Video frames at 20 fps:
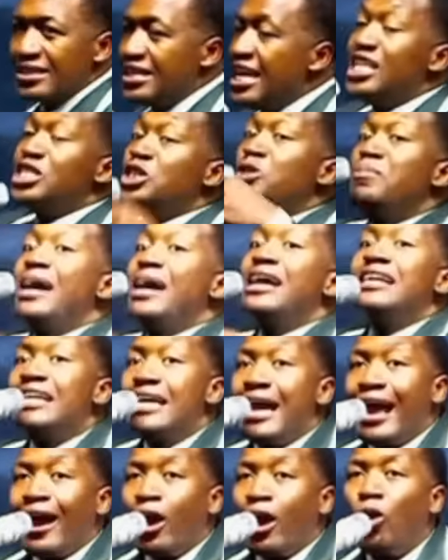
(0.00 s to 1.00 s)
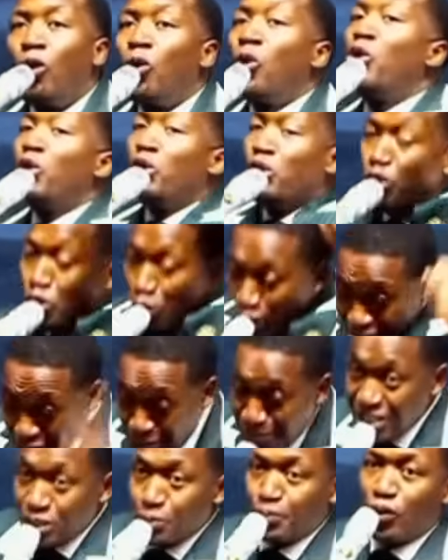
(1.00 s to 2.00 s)
This man here will
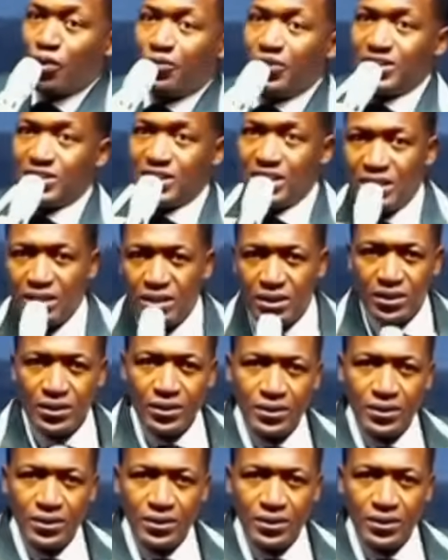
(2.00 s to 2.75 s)
not miss prophecy.